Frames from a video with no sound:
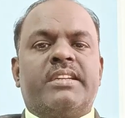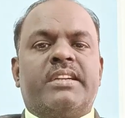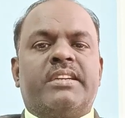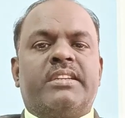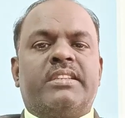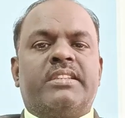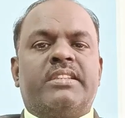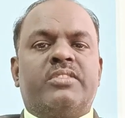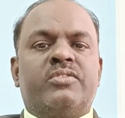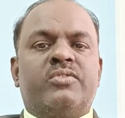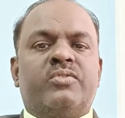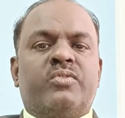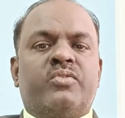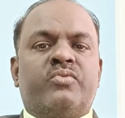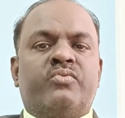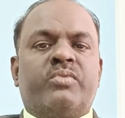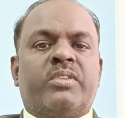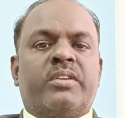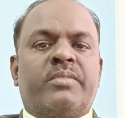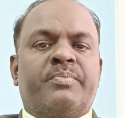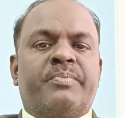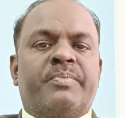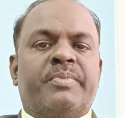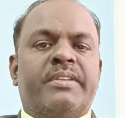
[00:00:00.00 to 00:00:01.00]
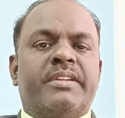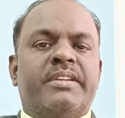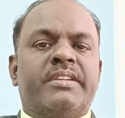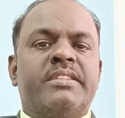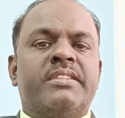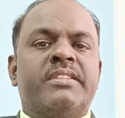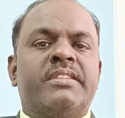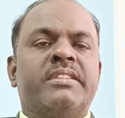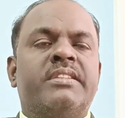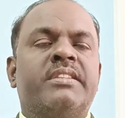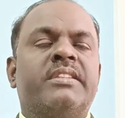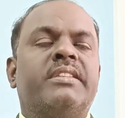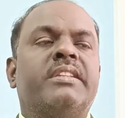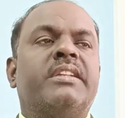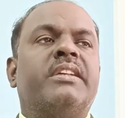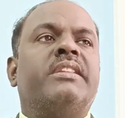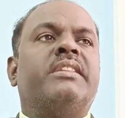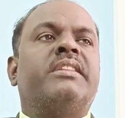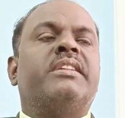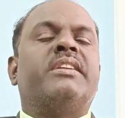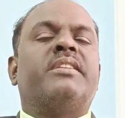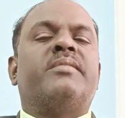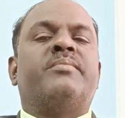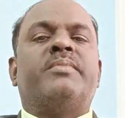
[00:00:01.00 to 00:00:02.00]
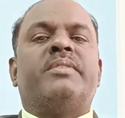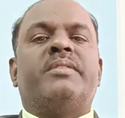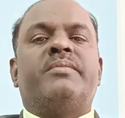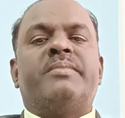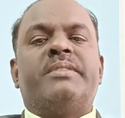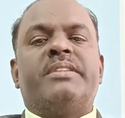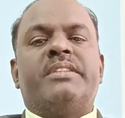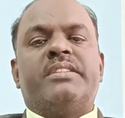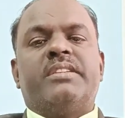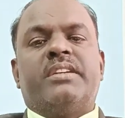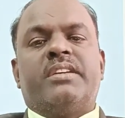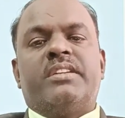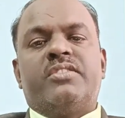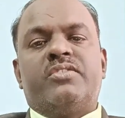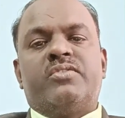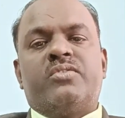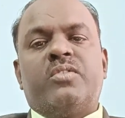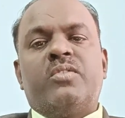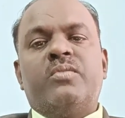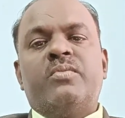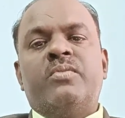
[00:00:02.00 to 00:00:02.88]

at your workplace, then that may be chance